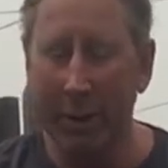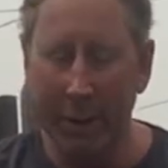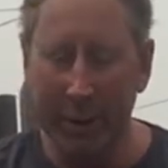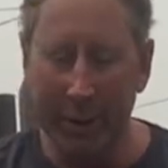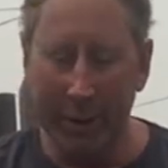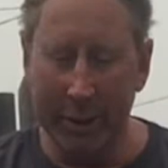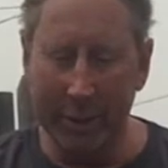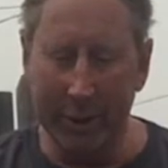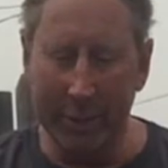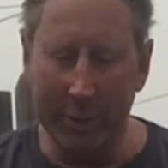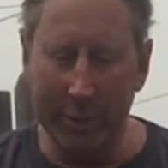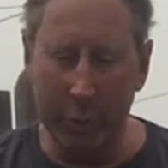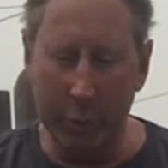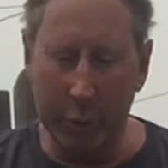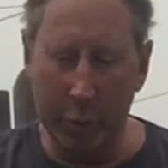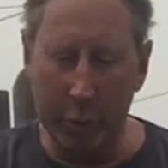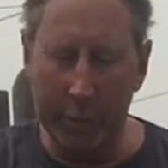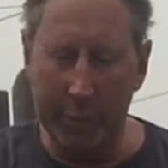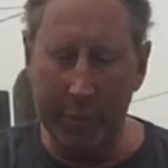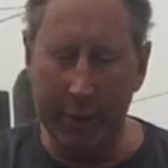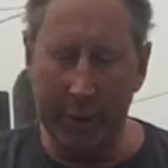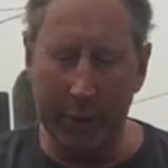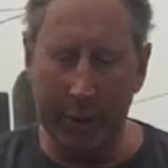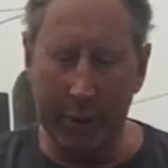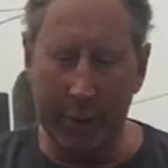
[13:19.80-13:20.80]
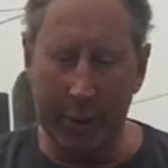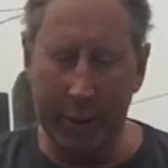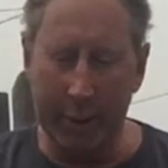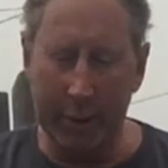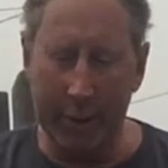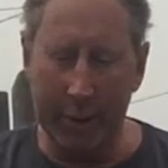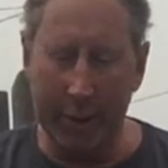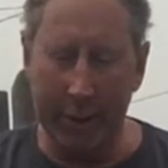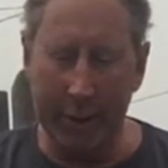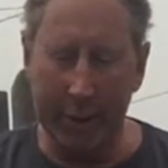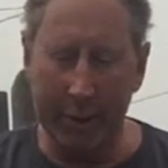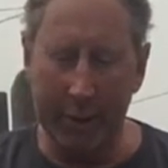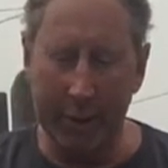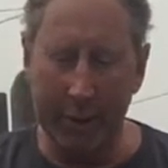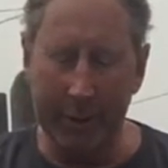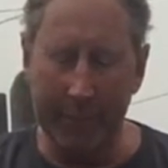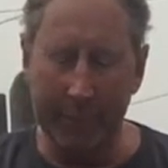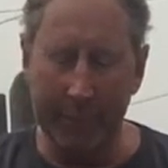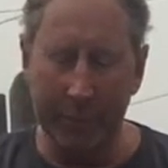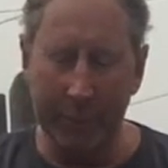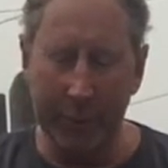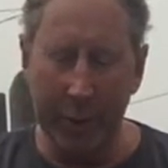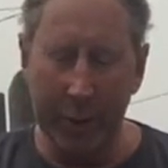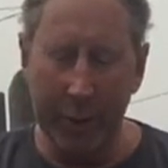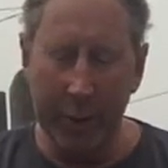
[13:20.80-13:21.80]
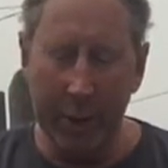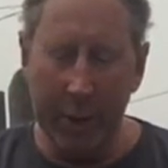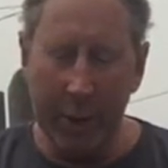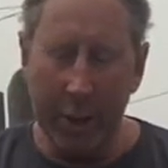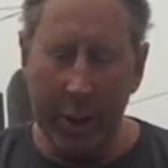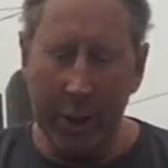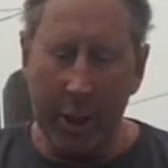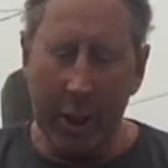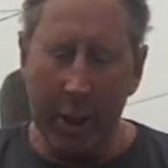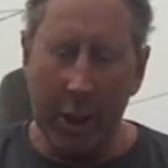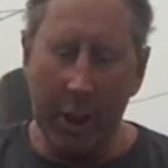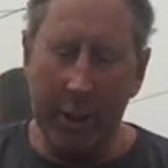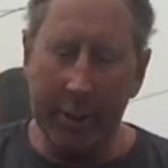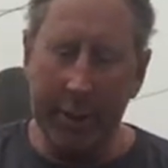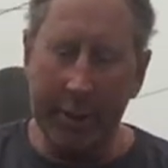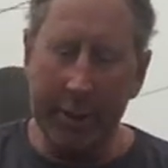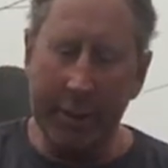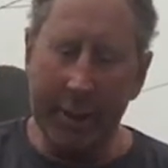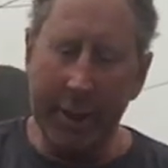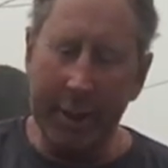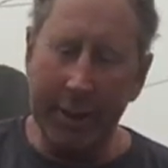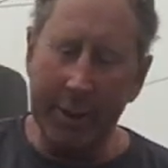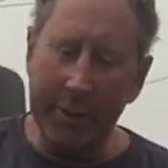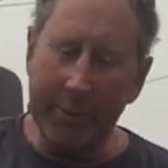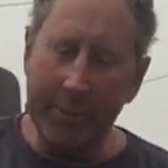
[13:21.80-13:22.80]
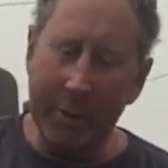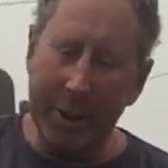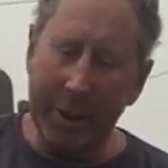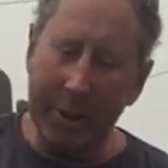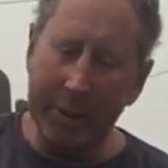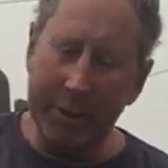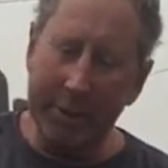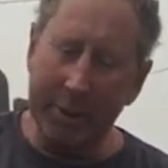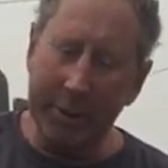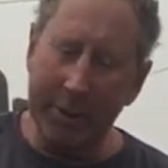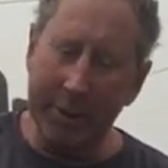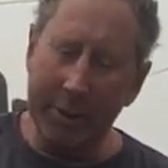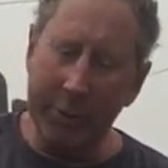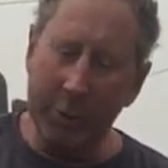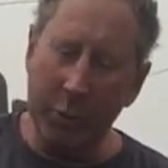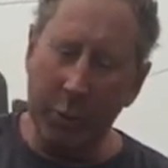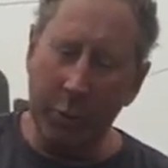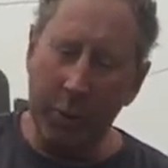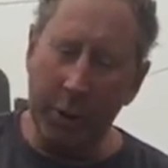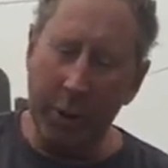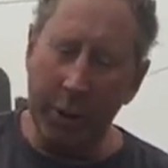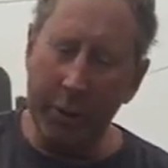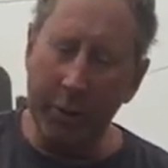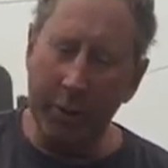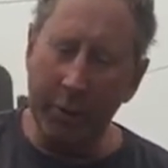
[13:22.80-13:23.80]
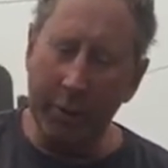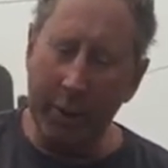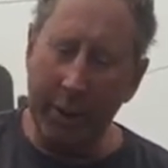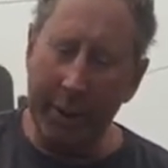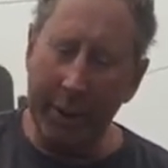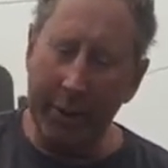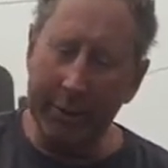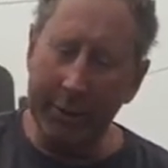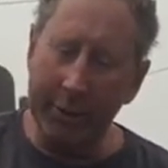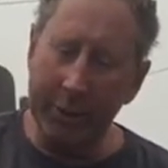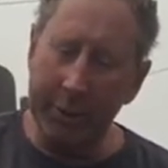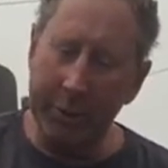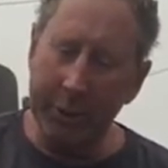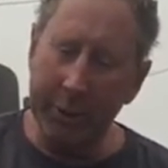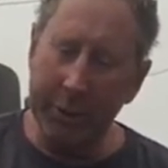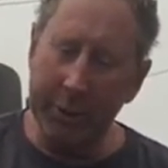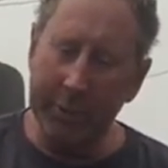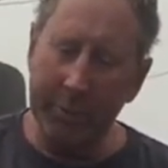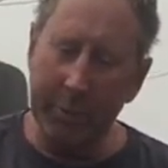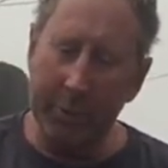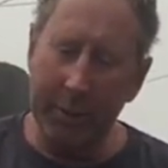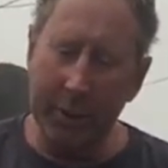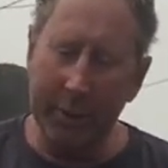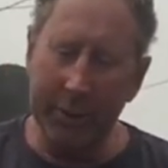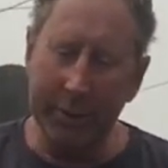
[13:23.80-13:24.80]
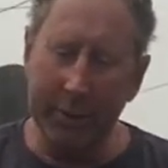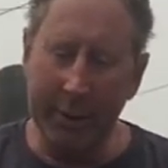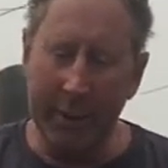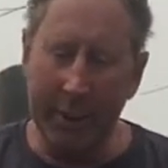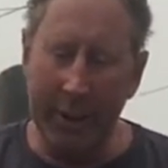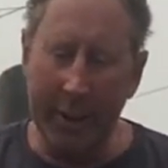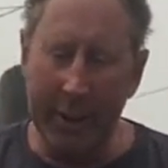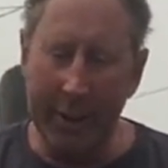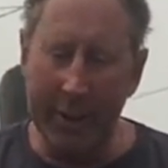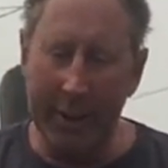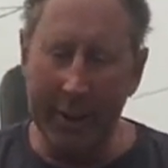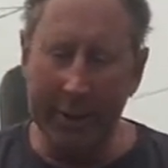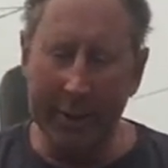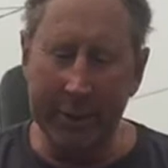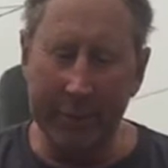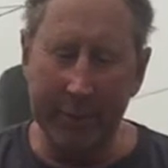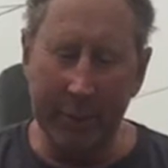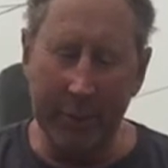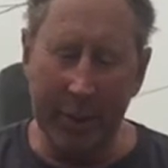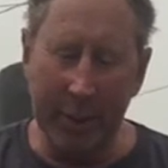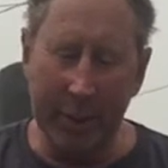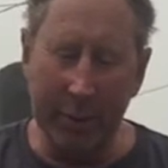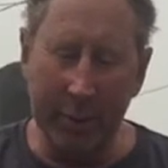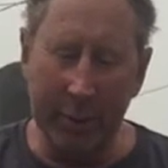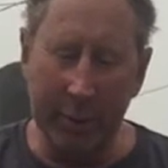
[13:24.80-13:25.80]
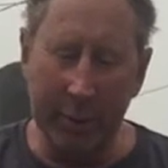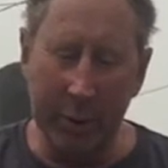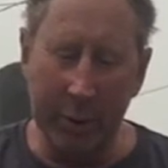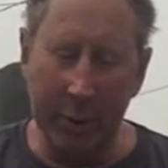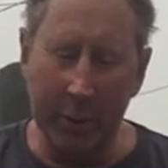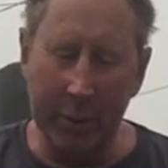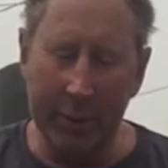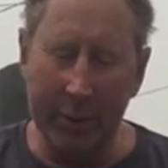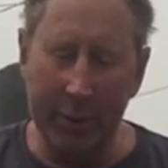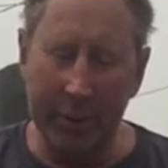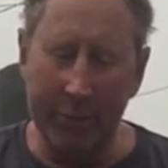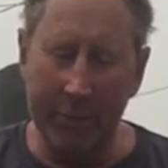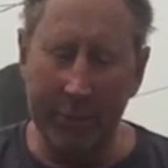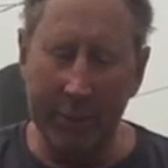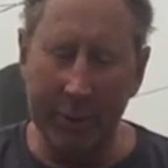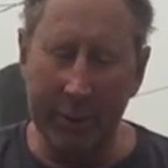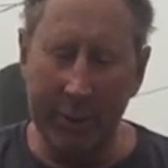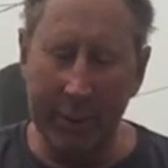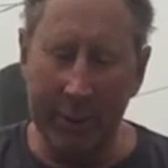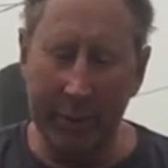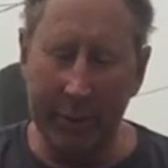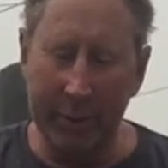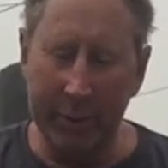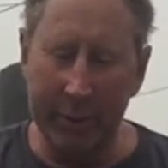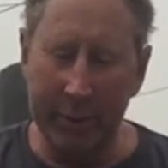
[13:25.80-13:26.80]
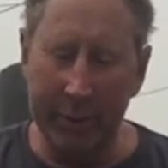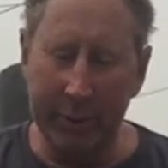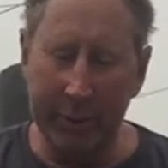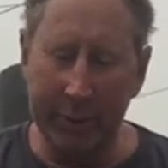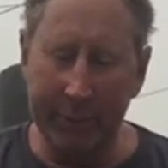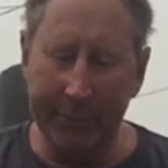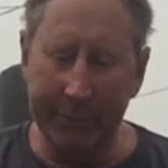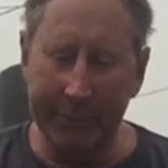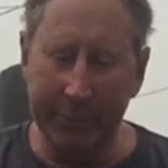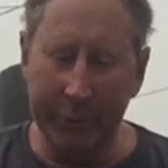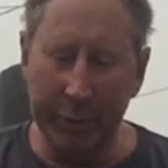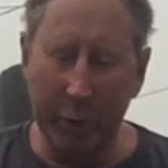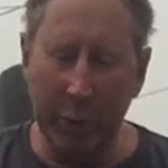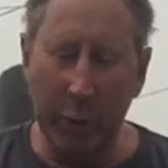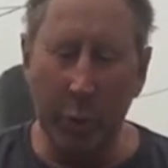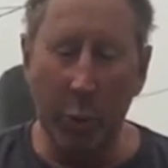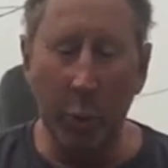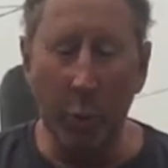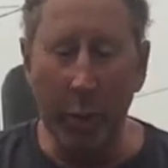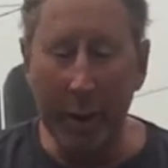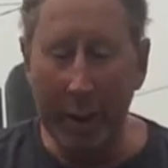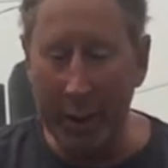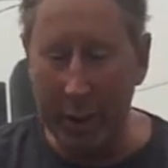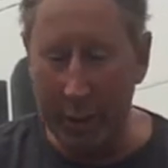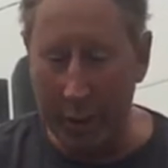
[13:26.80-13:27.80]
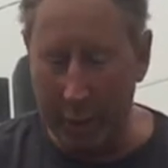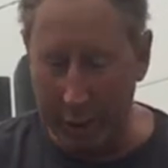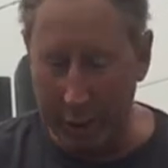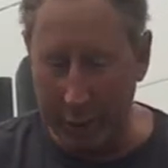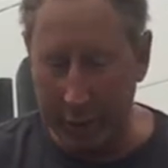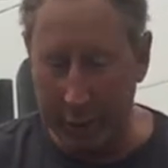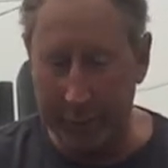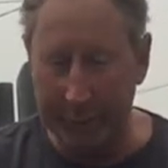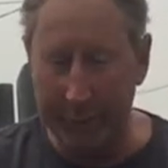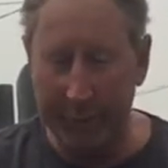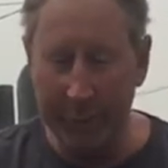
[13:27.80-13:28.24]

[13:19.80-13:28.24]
is absorbing a lot of that heat. On a daily basis, where are you likely to experience the highest and the lowest temperatures? Or when are you?